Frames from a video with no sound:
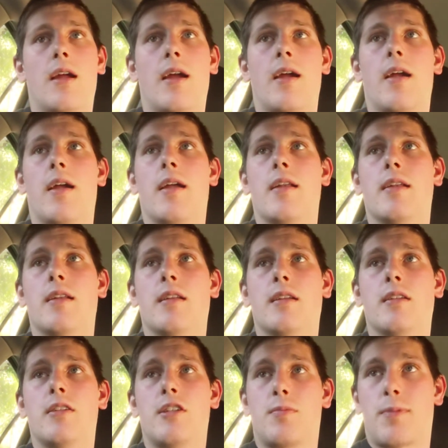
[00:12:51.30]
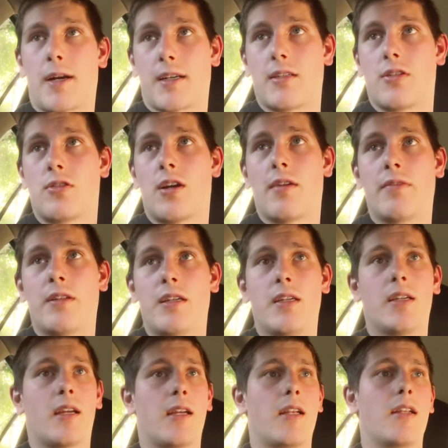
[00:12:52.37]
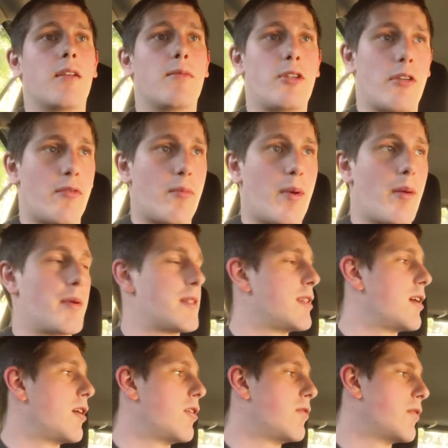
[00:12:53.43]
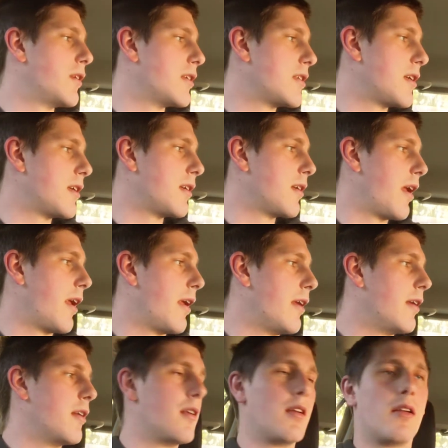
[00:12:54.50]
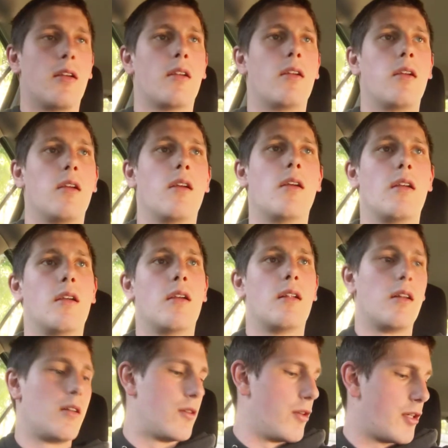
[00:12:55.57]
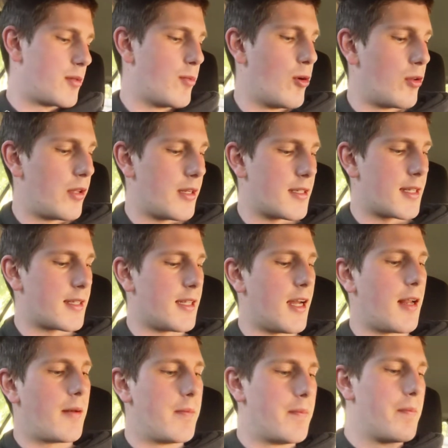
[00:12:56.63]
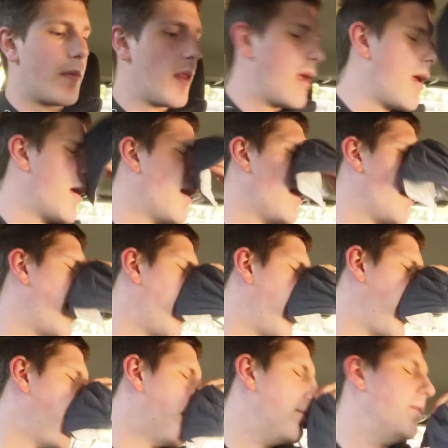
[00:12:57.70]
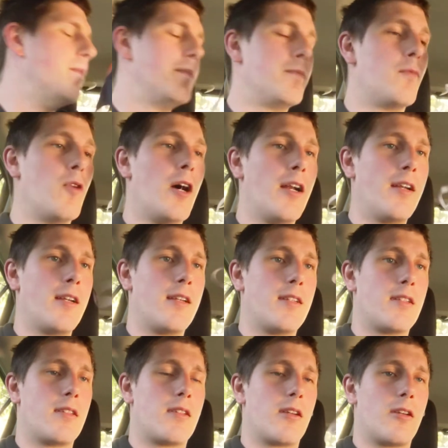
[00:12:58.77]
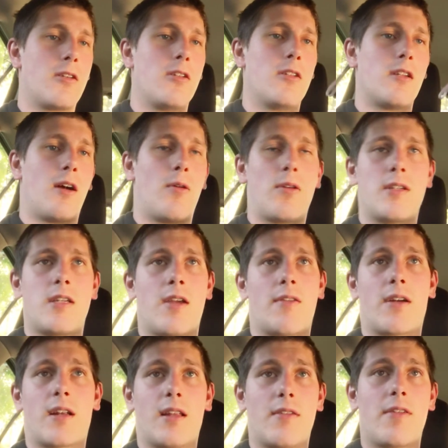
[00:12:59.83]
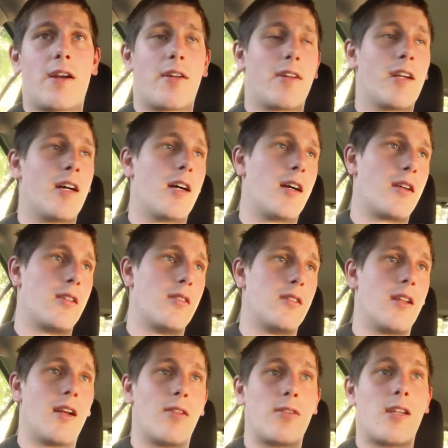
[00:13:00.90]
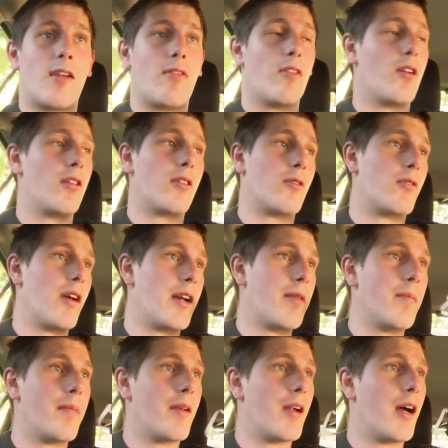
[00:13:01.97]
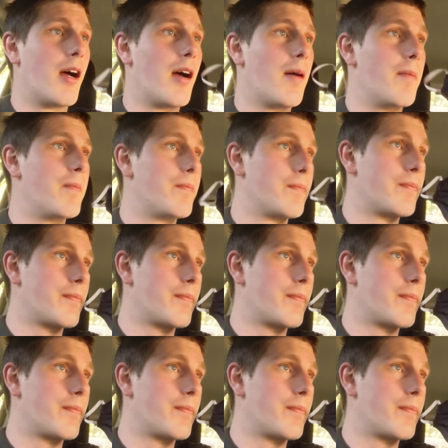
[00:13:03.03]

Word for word: and just practice traveling and traveling by myself and and doing small things like that um, one is because I want to see if I can live out of a car because then I'll save a lot on rent um,